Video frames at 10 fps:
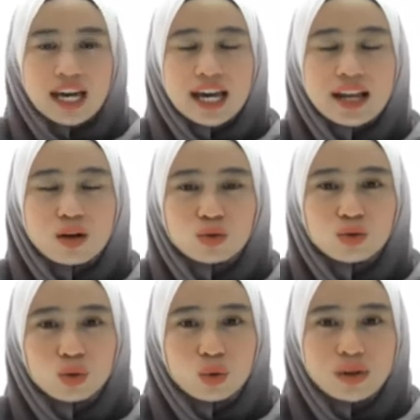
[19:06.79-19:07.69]
And
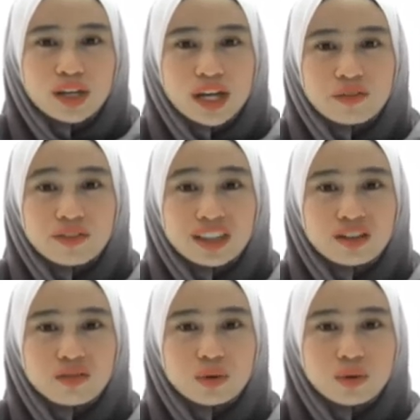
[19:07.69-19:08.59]
also we have
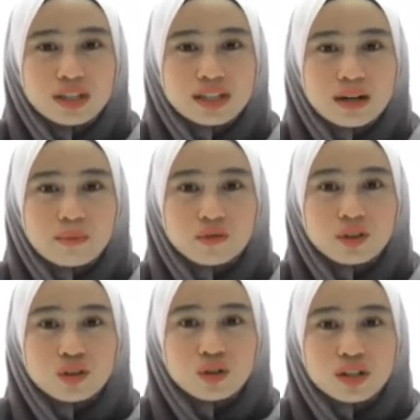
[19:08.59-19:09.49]
interviewing some of the
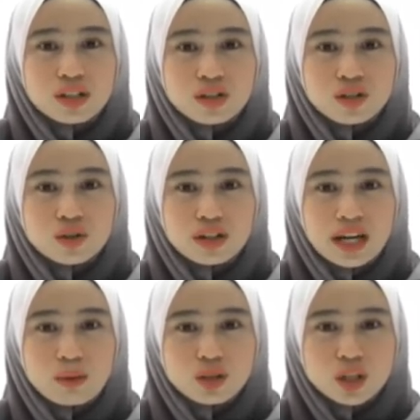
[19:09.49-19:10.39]
students during
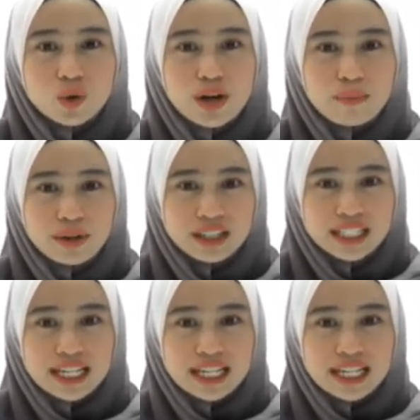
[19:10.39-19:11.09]
MCO happened.